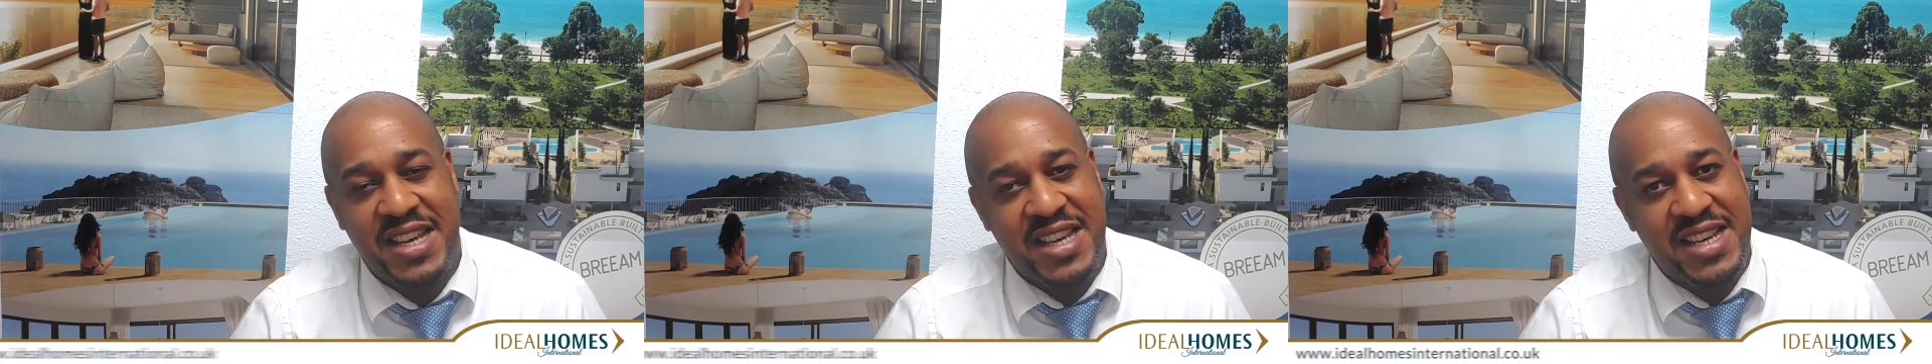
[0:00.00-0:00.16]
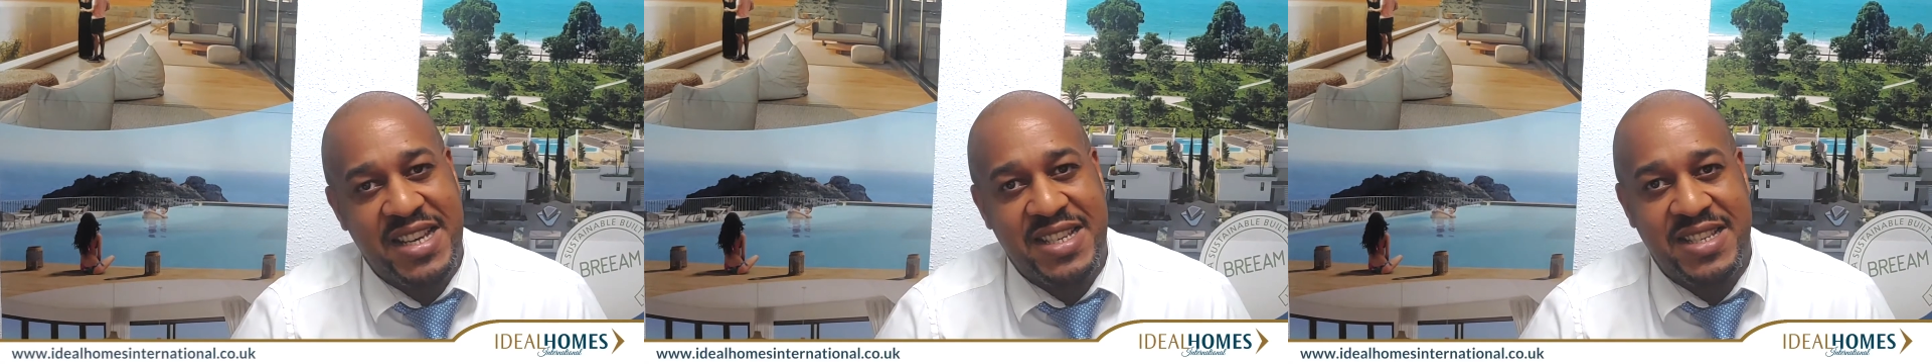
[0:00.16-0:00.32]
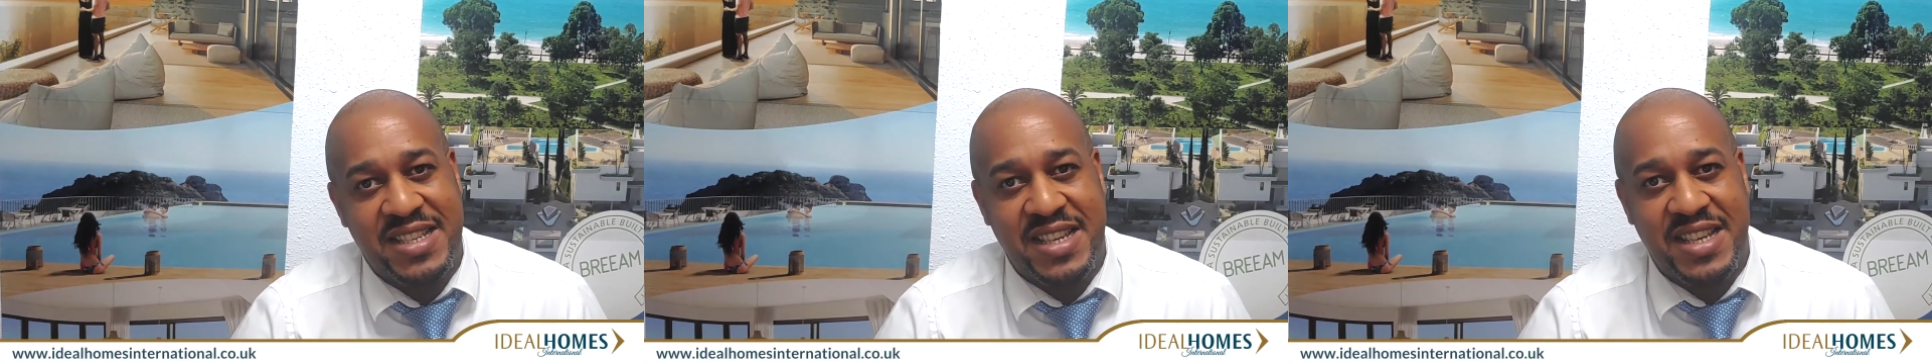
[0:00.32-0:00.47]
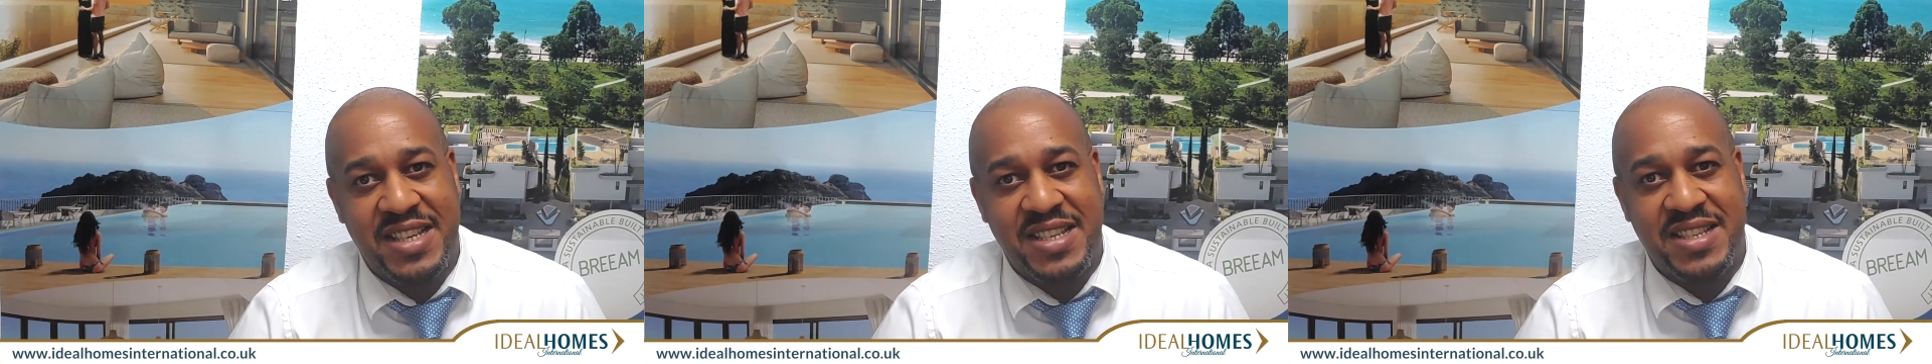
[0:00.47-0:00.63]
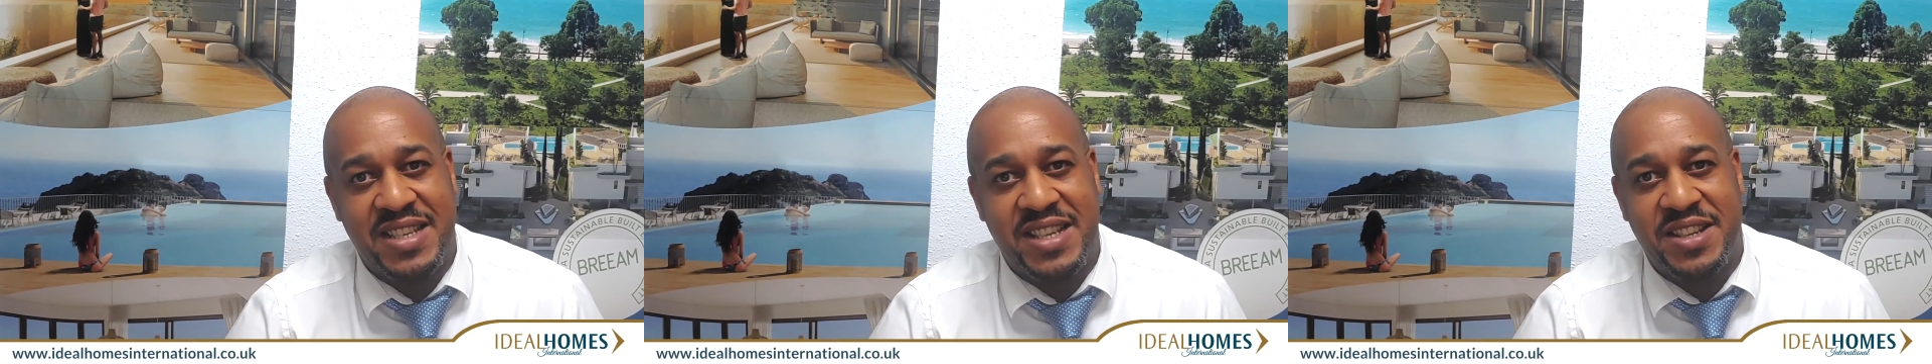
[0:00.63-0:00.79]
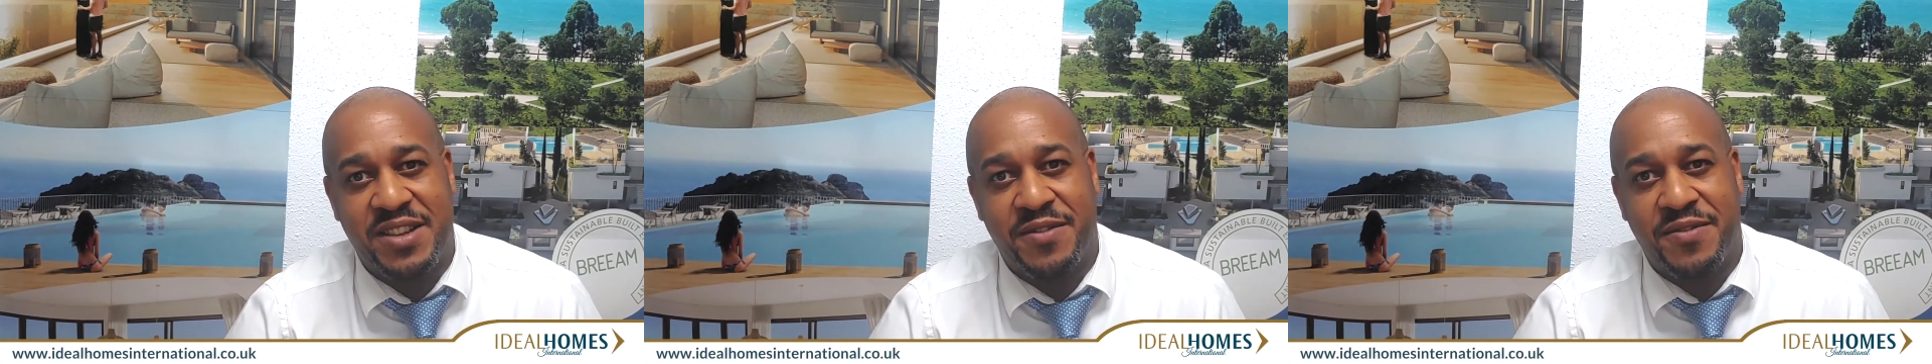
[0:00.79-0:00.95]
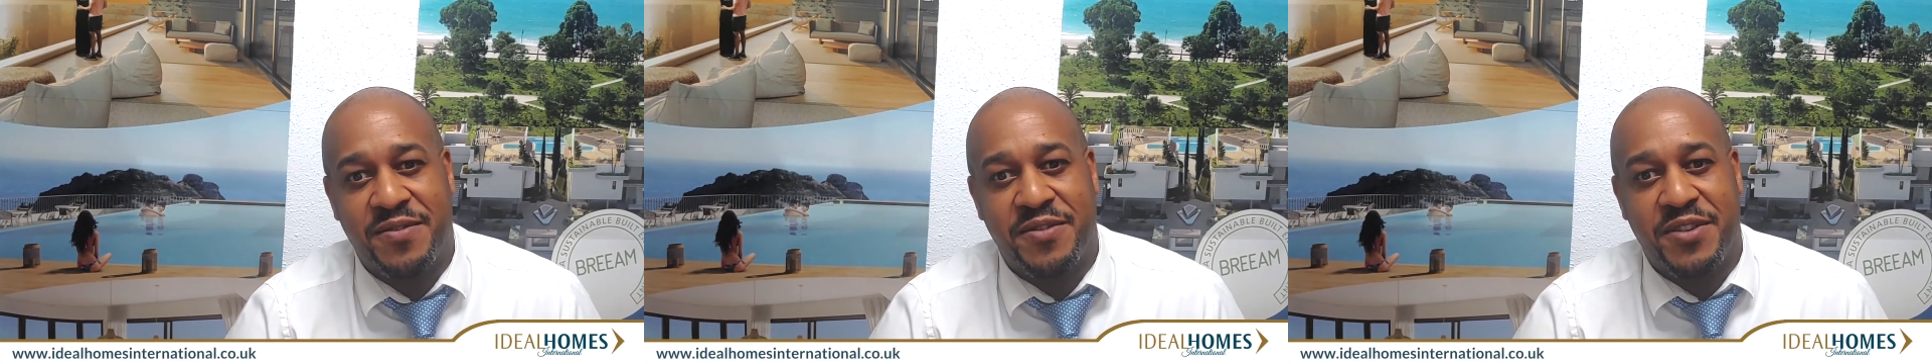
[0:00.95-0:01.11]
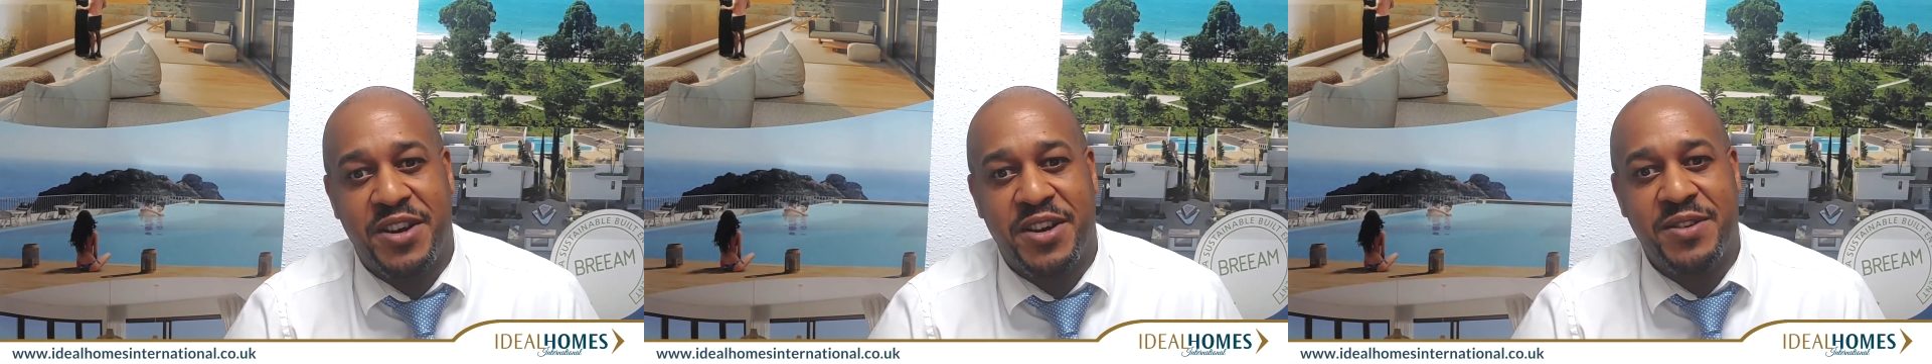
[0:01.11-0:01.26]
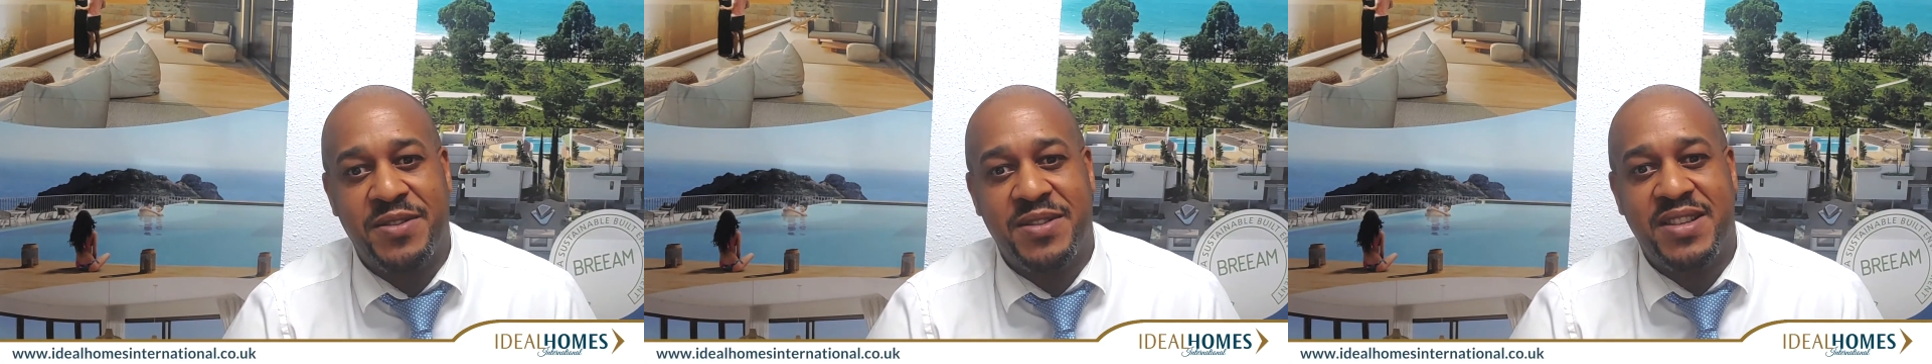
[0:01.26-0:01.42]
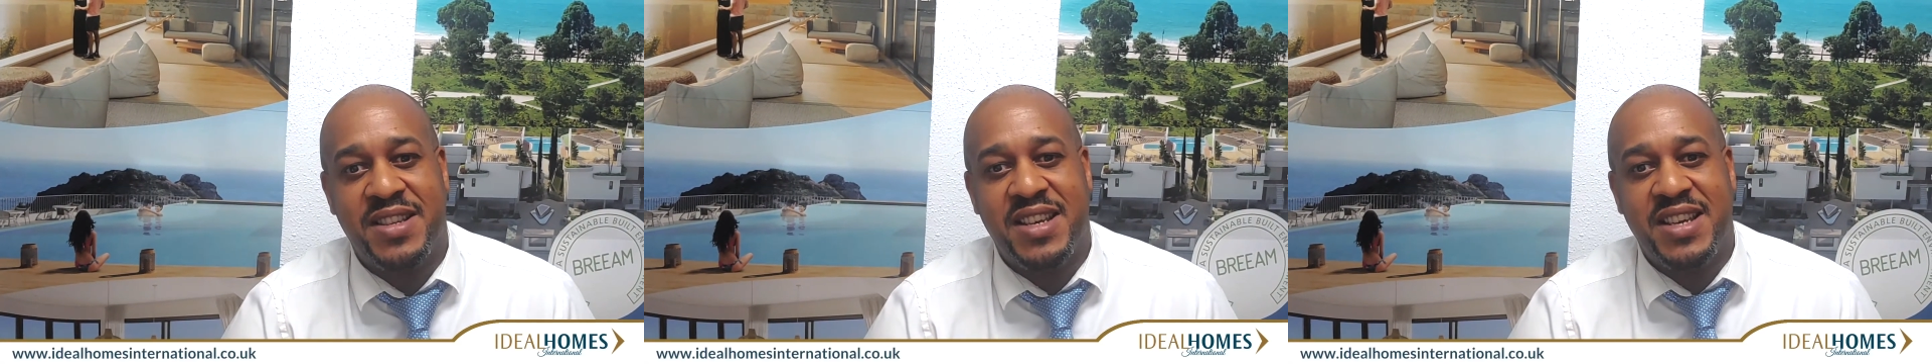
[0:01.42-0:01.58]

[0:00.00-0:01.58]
is Isla de Freo.